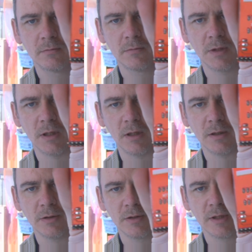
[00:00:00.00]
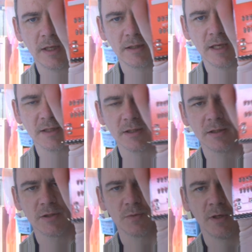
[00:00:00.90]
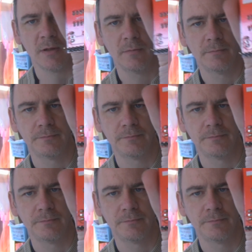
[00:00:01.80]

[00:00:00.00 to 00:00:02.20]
and they get tested as well.